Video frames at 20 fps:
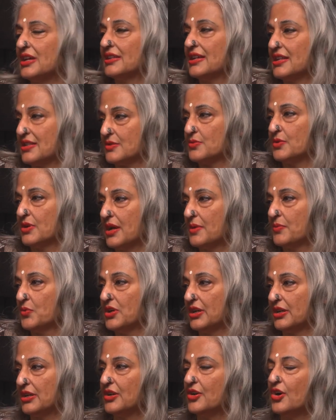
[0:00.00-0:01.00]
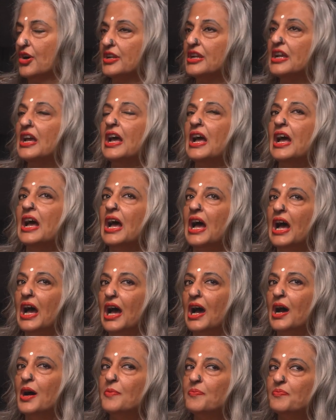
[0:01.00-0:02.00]
That's what I'm working
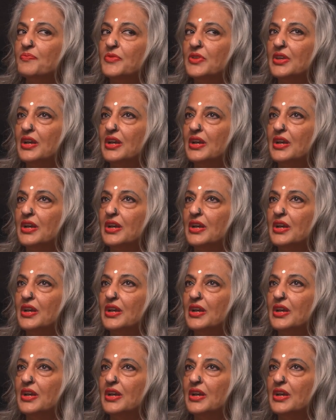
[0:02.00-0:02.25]
on.